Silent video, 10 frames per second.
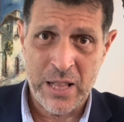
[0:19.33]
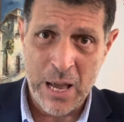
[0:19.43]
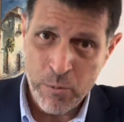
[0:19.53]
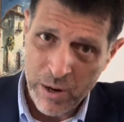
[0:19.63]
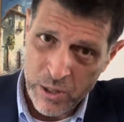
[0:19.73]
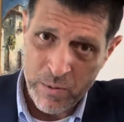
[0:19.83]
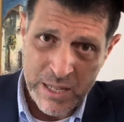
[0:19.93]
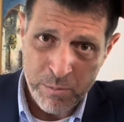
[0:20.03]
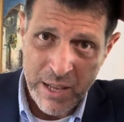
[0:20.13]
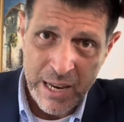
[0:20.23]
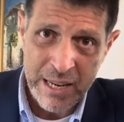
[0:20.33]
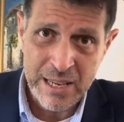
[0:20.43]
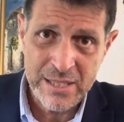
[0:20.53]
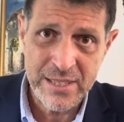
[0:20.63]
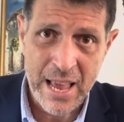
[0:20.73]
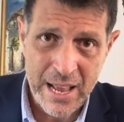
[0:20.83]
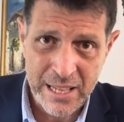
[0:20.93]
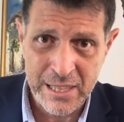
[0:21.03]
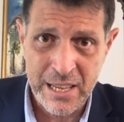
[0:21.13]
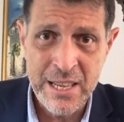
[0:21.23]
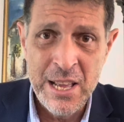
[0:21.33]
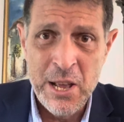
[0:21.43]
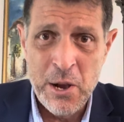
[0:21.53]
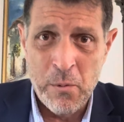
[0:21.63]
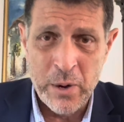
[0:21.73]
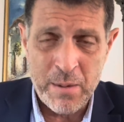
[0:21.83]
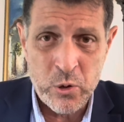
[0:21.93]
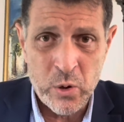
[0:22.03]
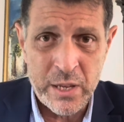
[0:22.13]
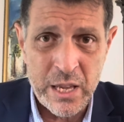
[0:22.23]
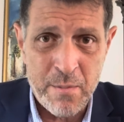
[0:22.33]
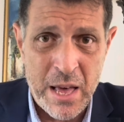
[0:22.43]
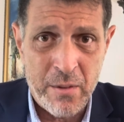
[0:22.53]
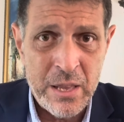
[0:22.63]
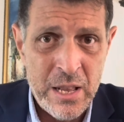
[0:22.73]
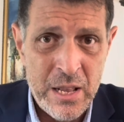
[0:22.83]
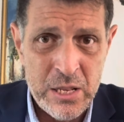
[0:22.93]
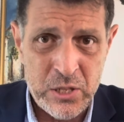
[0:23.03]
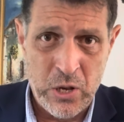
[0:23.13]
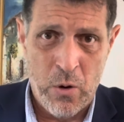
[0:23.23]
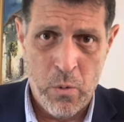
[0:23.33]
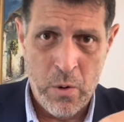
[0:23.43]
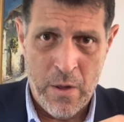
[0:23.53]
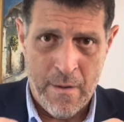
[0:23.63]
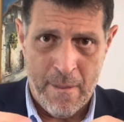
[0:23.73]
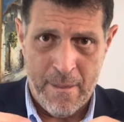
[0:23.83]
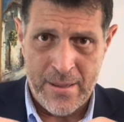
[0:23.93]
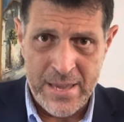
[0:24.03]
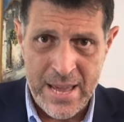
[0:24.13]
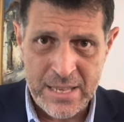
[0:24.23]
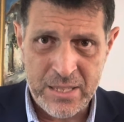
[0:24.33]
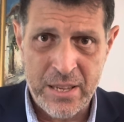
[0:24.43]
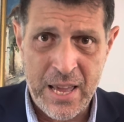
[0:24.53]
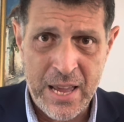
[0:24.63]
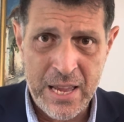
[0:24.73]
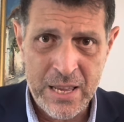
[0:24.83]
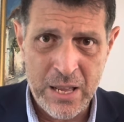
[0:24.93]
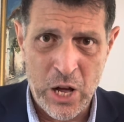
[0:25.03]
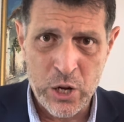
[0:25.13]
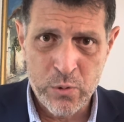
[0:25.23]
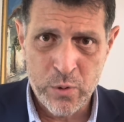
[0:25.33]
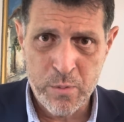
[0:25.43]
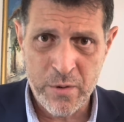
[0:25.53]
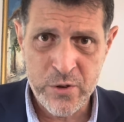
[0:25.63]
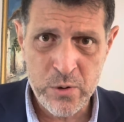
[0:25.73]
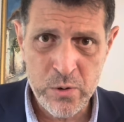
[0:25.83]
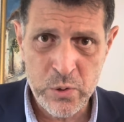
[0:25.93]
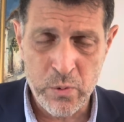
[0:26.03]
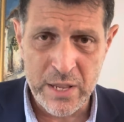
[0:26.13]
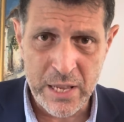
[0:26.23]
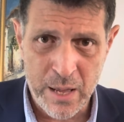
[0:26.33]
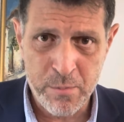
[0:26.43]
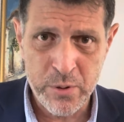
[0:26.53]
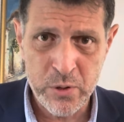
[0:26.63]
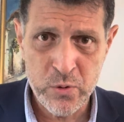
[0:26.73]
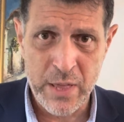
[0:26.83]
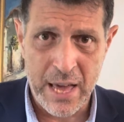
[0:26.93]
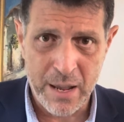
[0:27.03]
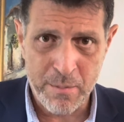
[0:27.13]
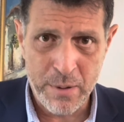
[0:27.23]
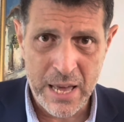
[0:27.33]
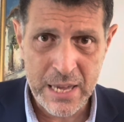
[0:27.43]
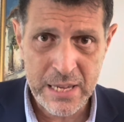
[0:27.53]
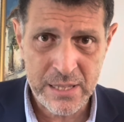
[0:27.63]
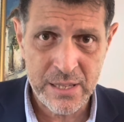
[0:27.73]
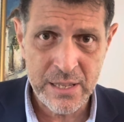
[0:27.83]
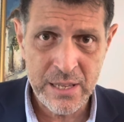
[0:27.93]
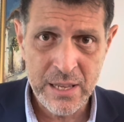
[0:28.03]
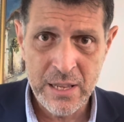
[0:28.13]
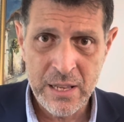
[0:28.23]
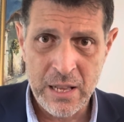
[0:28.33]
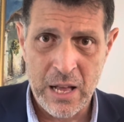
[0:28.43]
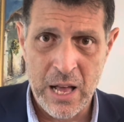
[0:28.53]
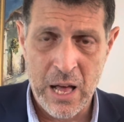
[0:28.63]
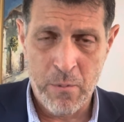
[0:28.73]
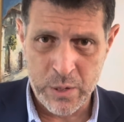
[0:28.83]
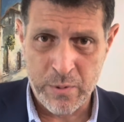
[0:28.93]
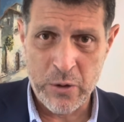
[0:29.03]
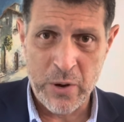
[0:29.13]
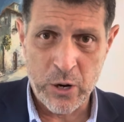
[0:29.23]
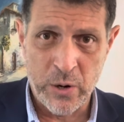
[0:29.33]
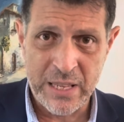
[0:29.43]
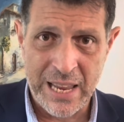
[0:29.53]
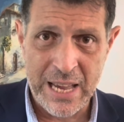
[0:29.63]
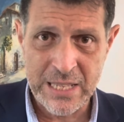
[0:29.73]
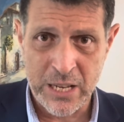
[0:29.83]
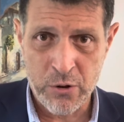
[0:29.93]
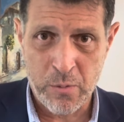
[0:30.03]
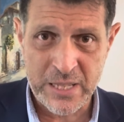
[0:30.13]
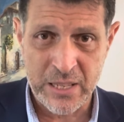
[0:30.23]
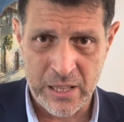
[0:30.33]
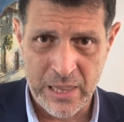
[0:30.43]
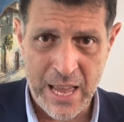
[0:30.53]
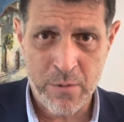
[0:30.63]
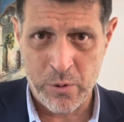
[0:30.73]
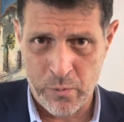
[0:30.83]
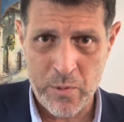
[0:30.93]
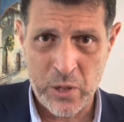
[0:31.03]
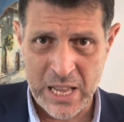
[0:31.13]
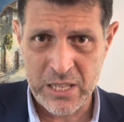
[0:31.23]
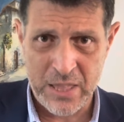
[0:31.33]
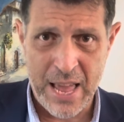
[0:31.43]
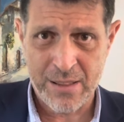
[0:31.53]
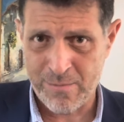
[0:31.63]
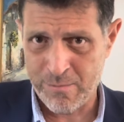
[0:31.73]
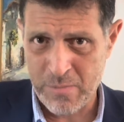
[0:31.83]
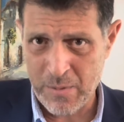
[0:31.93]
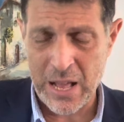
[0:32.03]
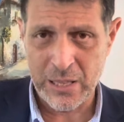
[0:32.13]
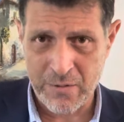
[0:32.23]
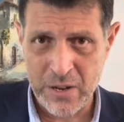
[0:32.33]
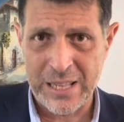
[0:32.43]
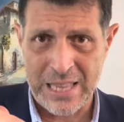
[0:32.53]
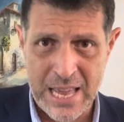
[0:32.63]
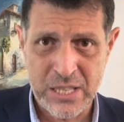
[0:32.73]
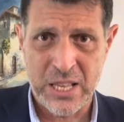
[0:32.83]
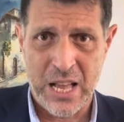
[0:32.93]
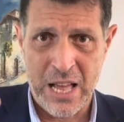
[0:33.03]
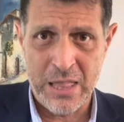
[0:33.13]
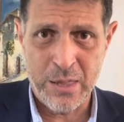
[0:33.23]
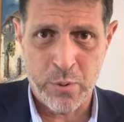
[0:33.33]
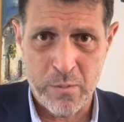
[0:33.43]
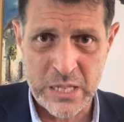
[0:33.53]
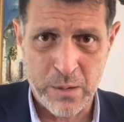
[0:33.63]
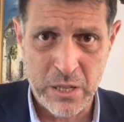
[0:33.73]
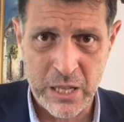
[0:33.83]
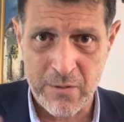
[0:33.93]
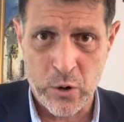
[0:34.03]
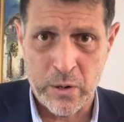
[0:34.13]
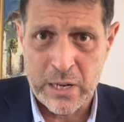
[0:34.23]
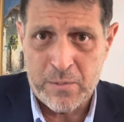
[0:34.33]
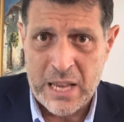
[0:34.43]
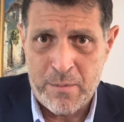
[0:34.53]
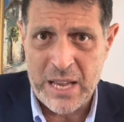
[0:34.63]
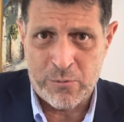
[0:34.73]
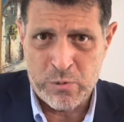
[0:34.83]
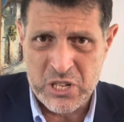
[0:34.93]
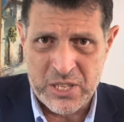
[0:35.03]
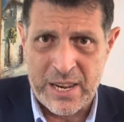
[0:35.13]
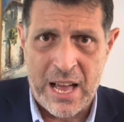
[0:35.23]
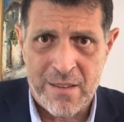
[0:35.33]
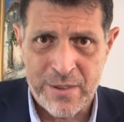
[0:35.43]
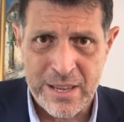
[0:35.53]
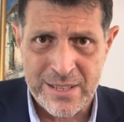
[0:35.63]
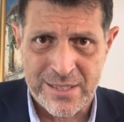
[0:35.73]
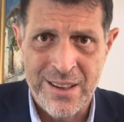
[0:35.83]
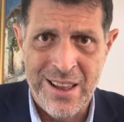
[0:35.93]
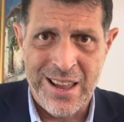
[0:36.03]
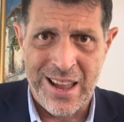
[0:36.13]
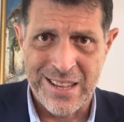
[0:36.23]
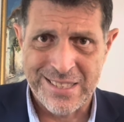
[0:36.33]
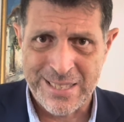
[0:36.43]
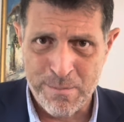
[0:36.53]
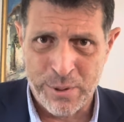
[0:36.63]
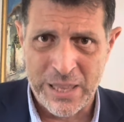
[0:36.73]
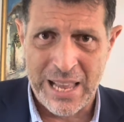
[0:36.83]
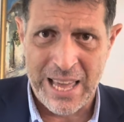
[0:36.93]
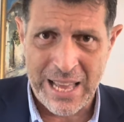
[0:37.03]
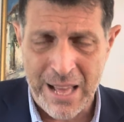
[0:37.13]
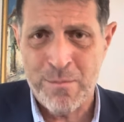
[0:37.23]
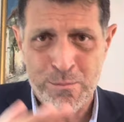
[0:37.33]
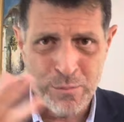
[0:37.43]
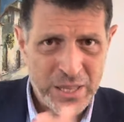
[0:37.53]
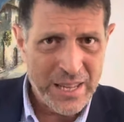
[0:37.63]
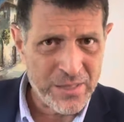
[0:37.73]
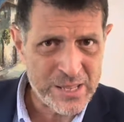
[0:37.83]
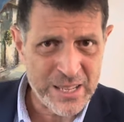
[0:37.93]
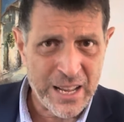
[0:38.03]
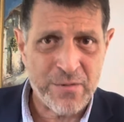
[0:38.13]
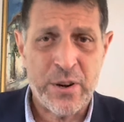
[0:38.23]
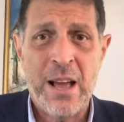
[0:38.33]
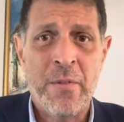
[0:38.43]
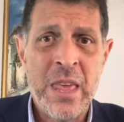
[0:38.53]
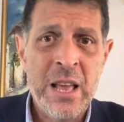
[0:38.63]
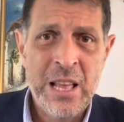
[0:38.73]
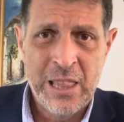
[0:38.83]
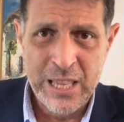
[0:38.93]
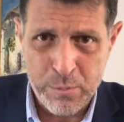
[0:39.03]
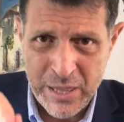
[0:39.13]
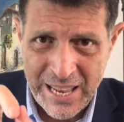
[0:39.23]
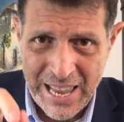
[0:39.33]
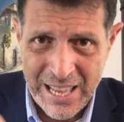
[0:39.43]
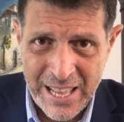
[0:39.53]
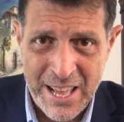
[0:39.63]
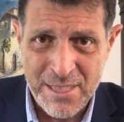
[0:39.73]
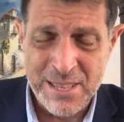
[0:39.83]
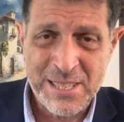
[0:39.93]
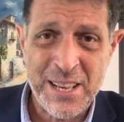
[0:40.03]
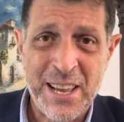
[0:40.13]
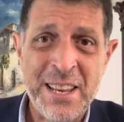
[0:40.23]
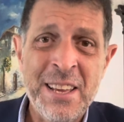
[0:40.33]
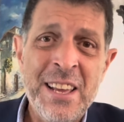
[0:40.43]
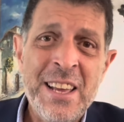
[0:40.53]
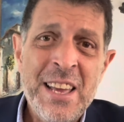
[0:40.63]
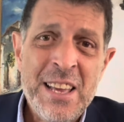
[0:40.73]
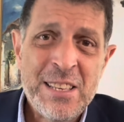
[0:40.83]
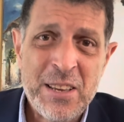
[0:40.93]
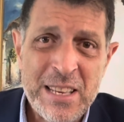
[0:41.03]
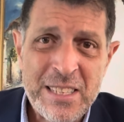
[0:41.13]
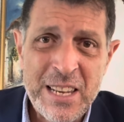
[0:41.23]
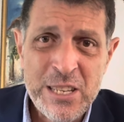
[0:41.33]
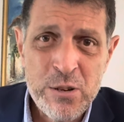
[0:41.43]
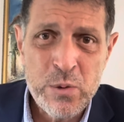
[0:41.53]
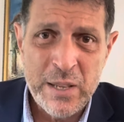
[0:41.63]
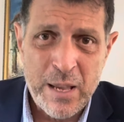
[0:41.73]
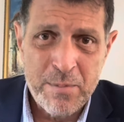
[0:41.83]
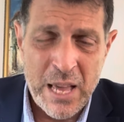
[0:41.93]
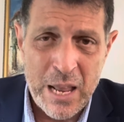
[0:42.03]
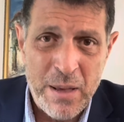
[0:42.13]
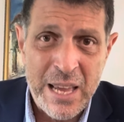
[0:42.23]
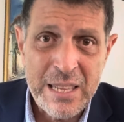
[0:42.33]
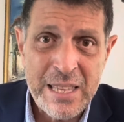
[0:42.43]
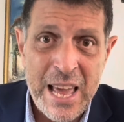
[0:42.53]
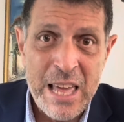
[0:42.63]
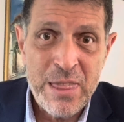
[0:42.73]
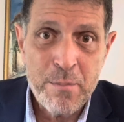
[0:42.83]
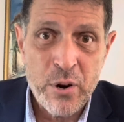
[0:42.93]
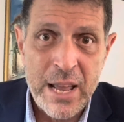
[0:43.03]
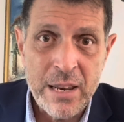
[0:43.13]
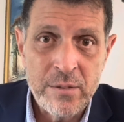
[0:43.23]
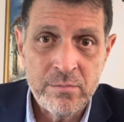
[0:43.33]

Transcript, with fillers: I want to explain exactly what I'm talking about. So yesterday, a group of Jews went up to the Harabait, uh, which, by the way, according to halacha, is 100% allowed, but we will get to that. Maybe I'll give a class on the permissibility of going to Harabait, which is an obvious and simple halacha. But that on the side for now. Let's put the halacha on the side. So yesterday, Jews went up to Harabait and they prayed.